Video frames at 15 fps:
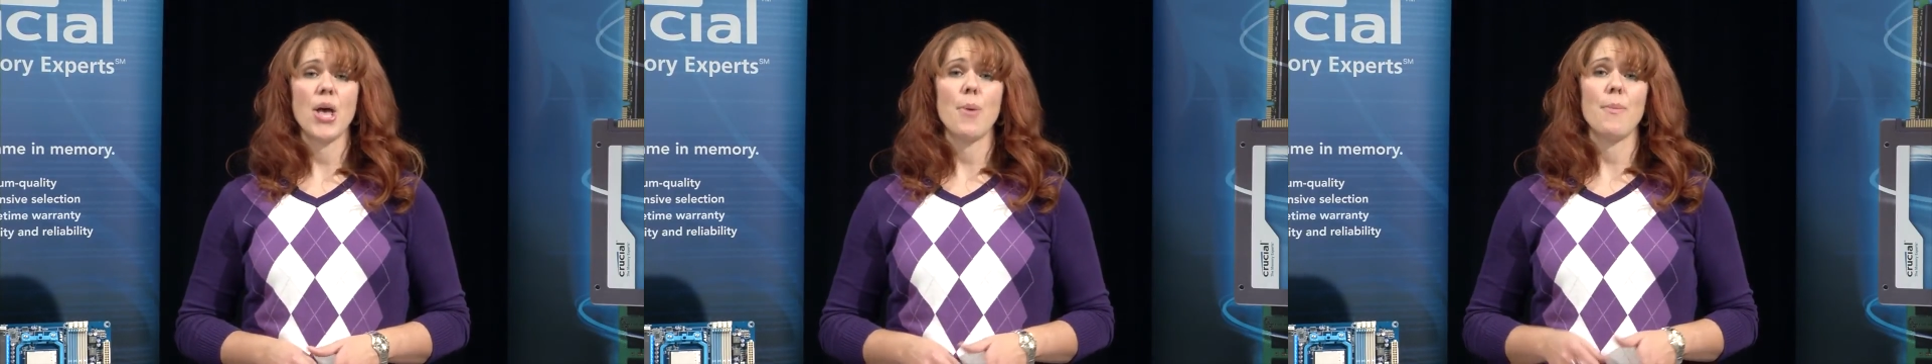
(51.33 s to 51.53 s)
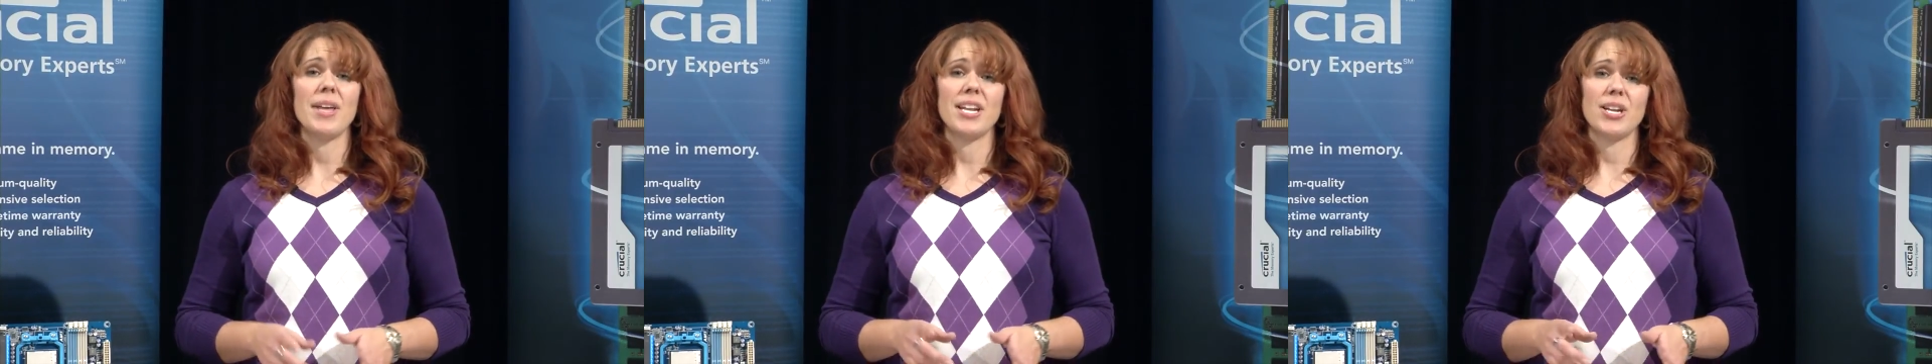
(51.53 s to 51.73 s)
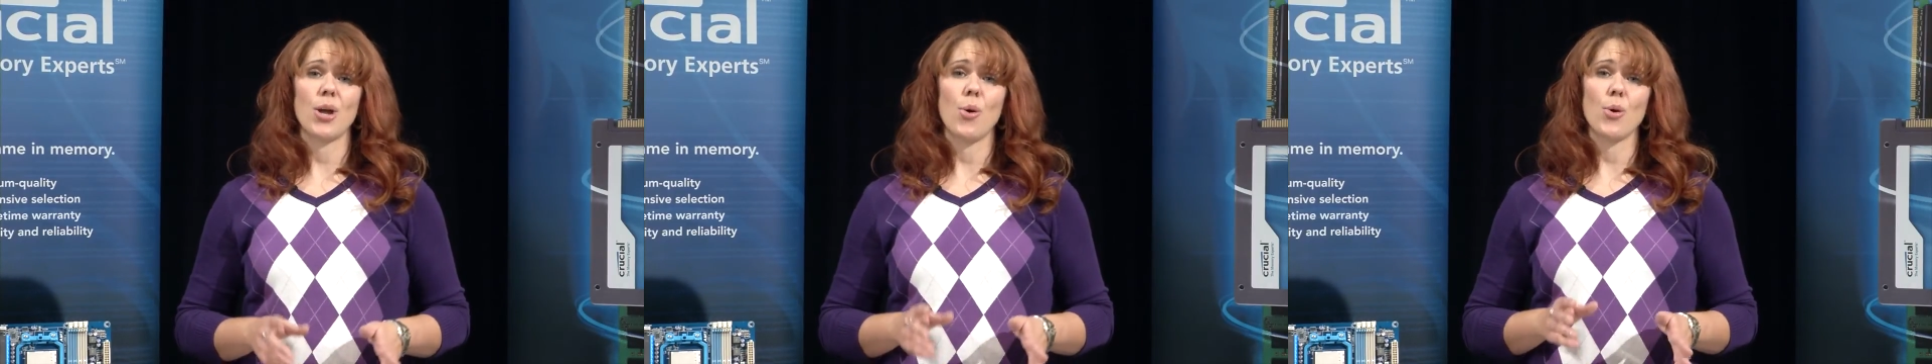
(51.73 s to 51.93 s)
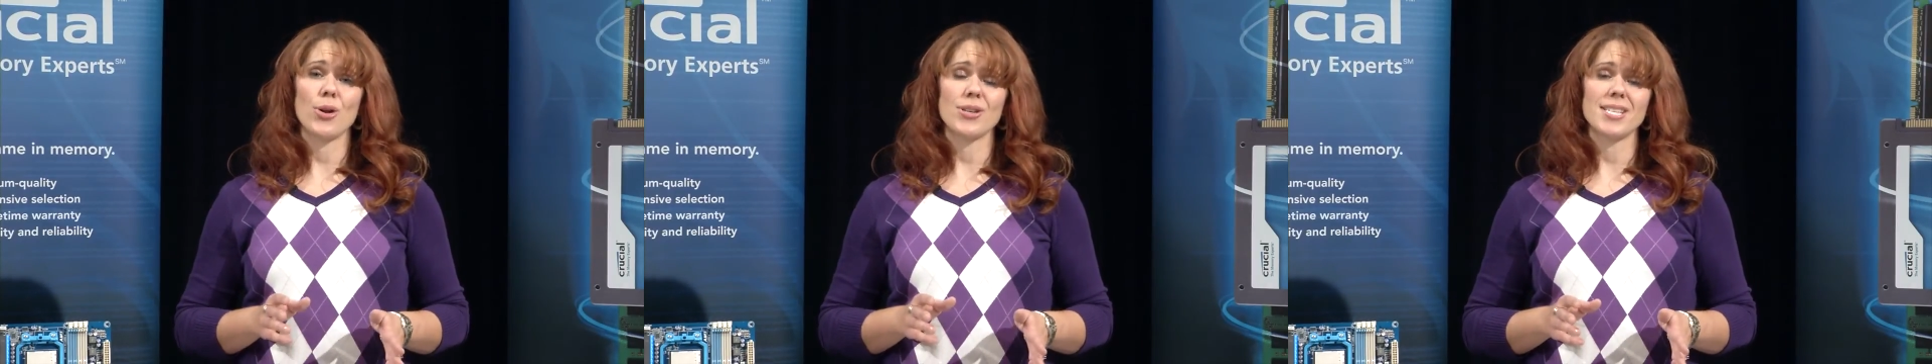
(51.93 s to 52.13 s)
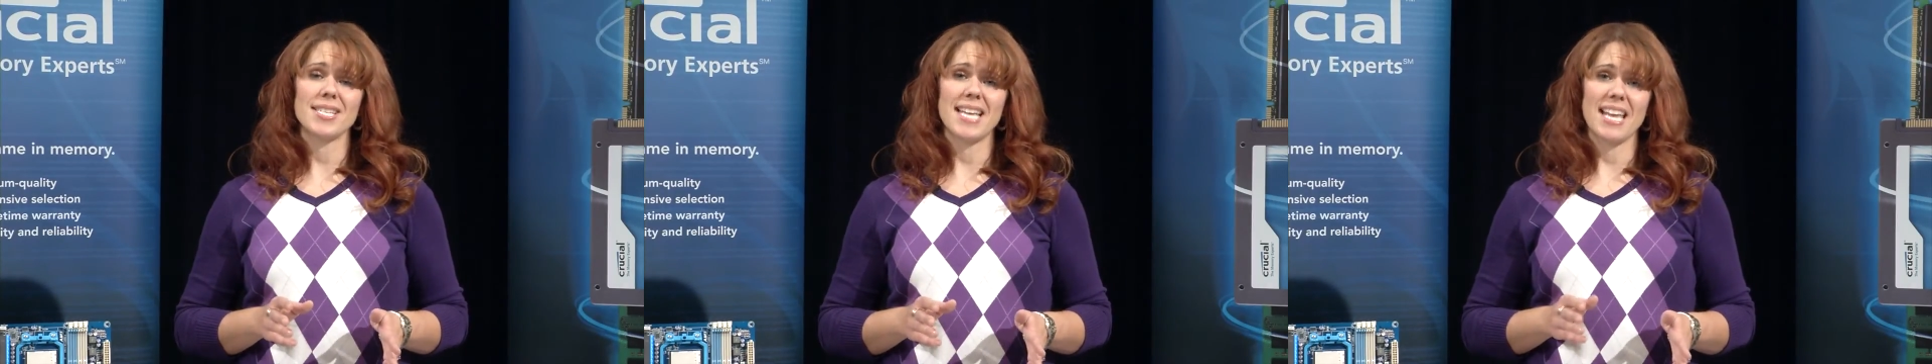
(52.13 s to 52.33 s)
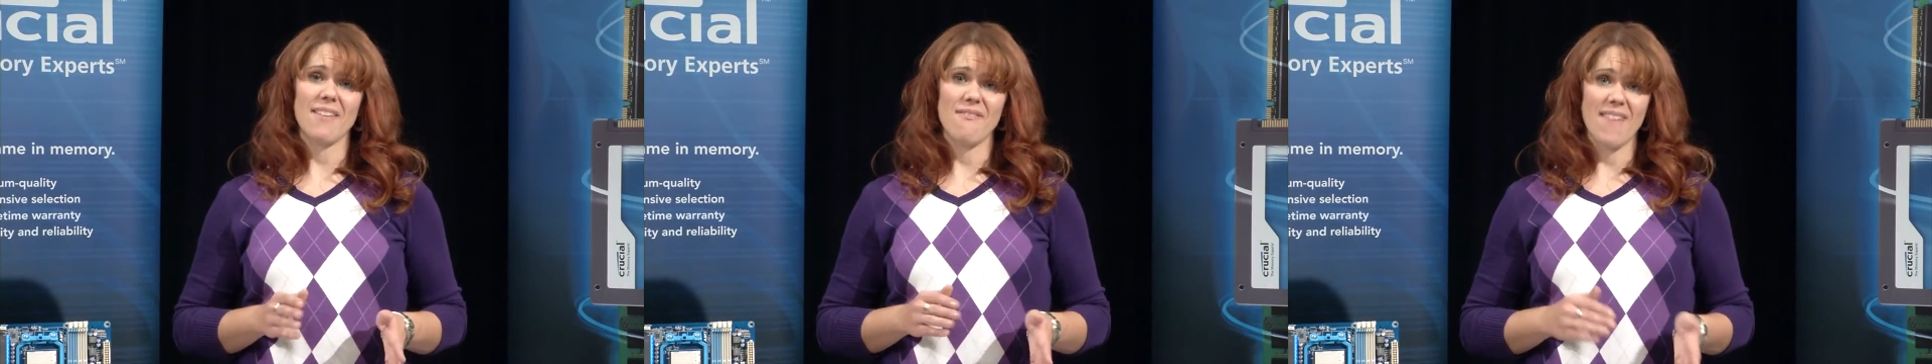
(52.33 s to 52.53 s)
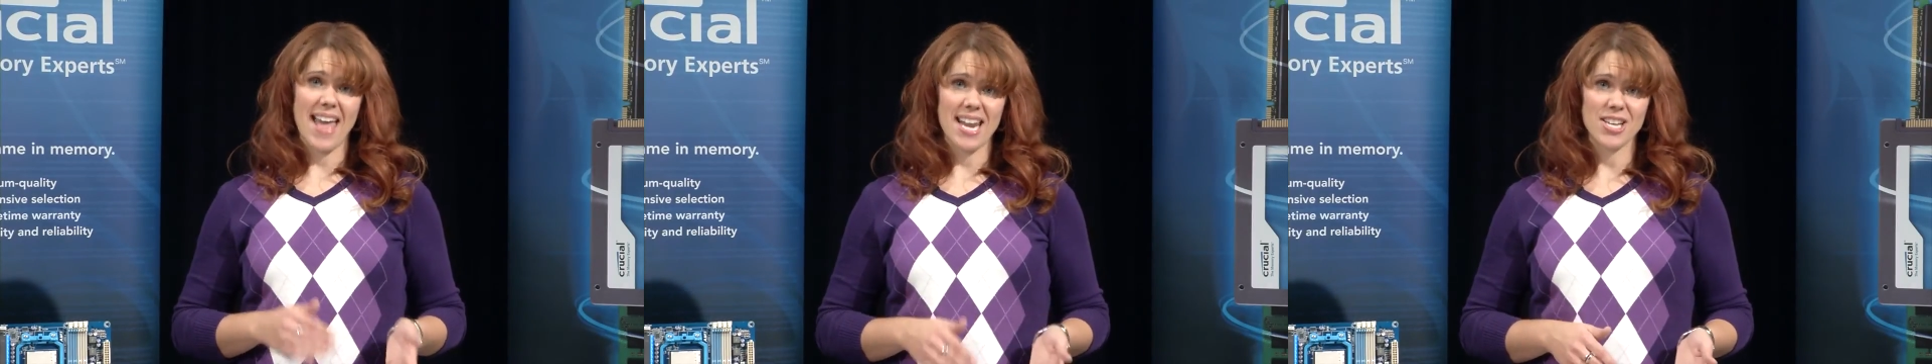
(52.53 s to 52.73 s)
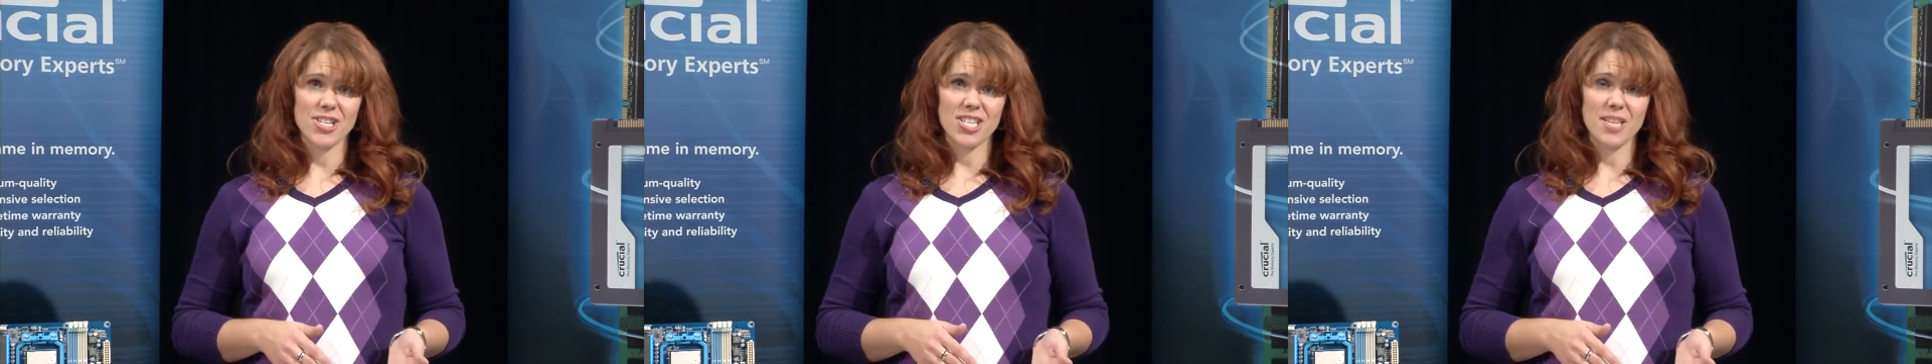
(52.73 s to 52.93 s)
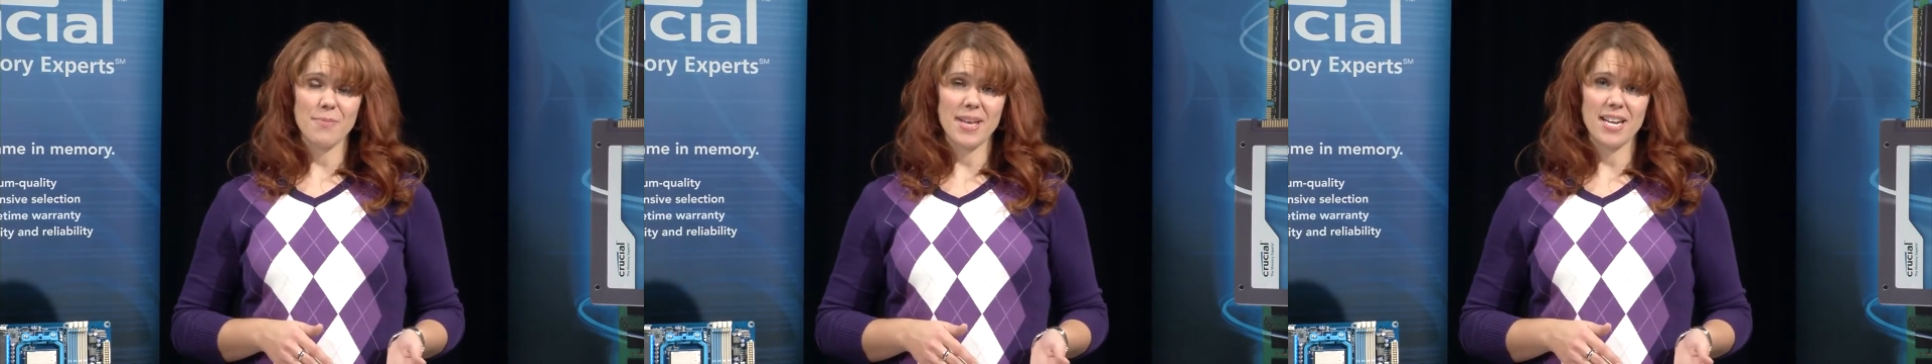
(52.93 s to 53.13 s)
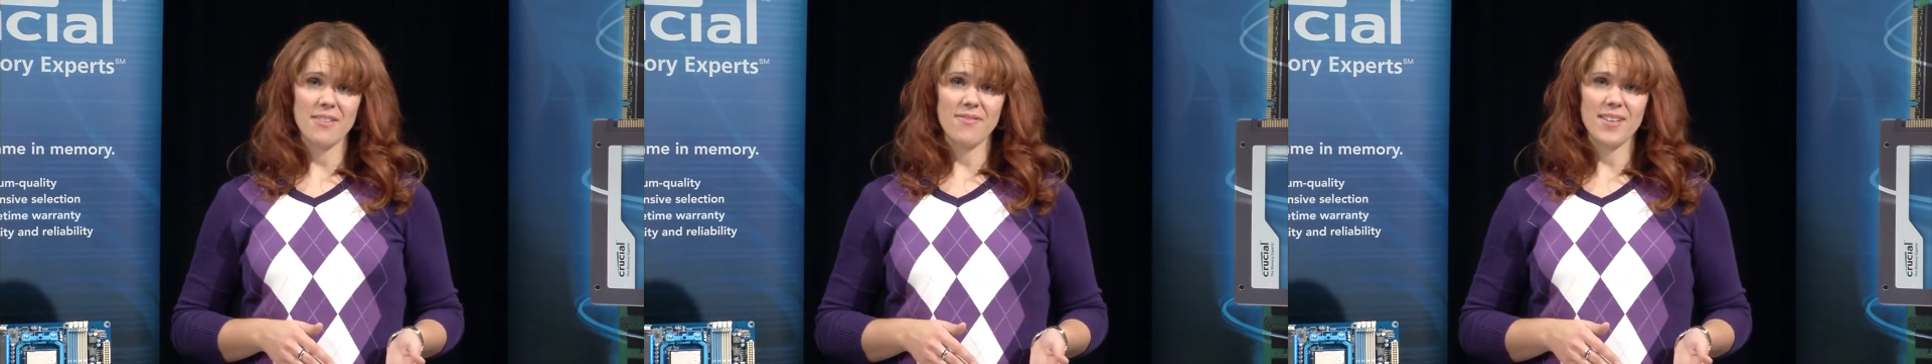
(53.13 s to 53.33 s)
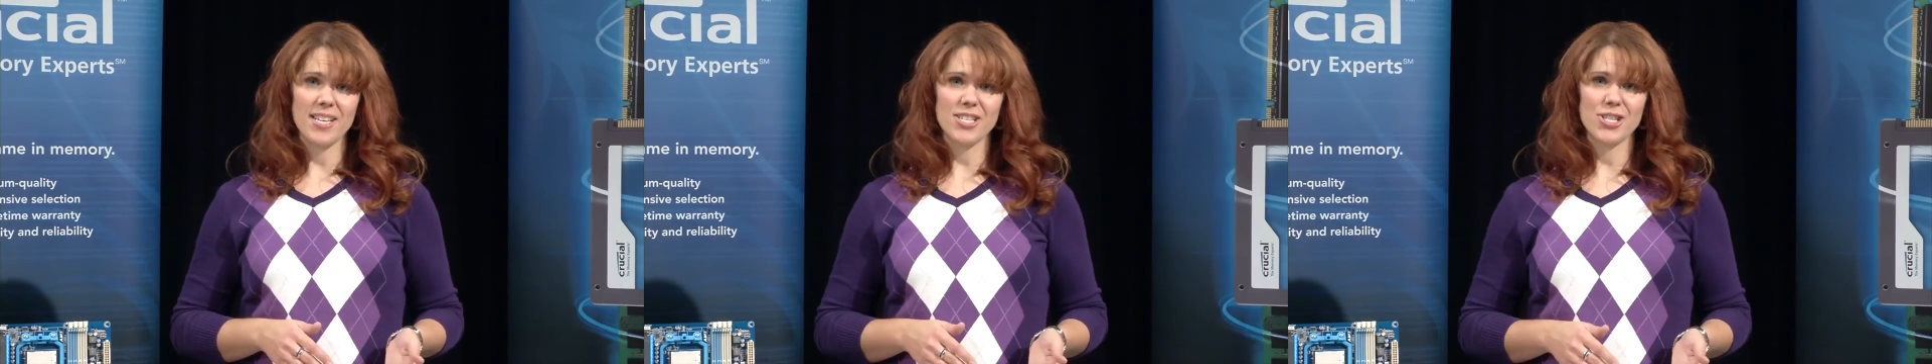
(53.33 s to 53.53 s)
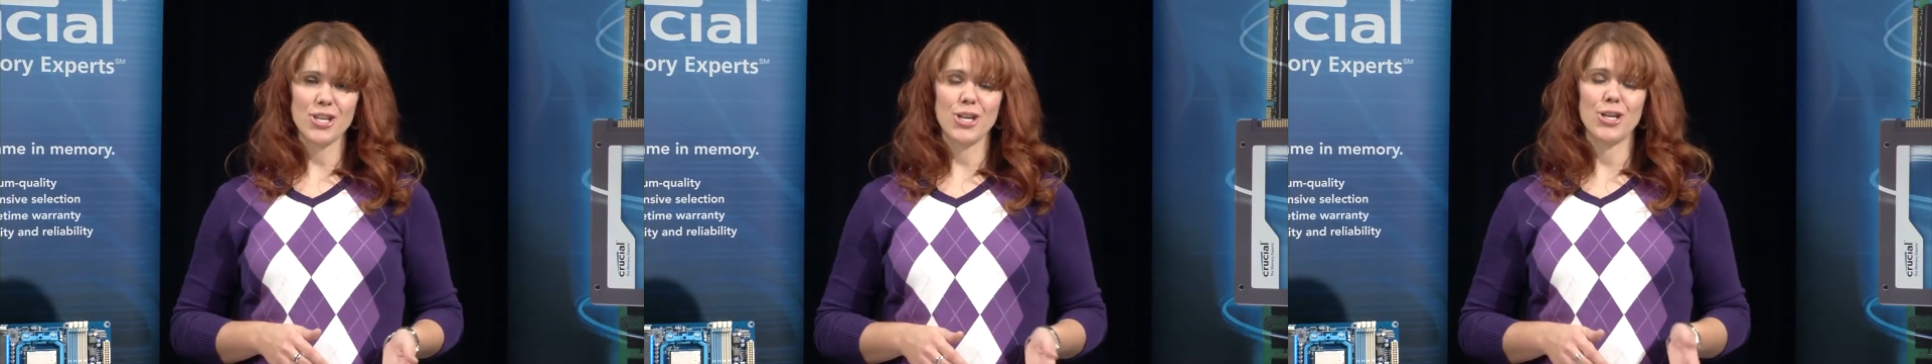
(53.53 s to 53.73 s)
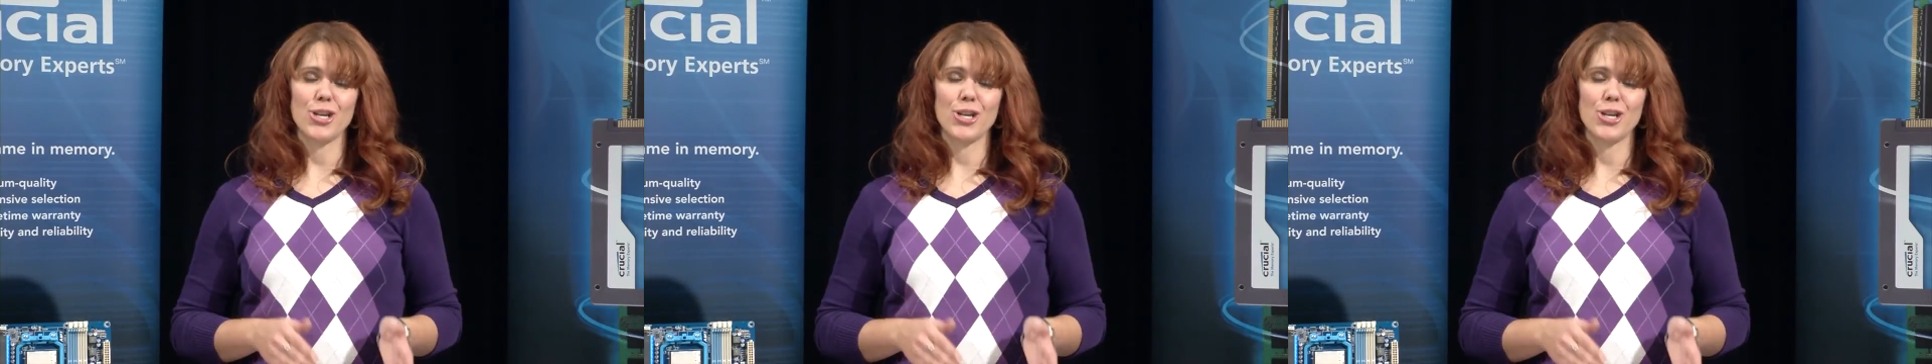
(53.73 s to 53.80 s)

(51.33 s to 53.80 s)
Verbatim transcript: but in order to take advantage of the benefits,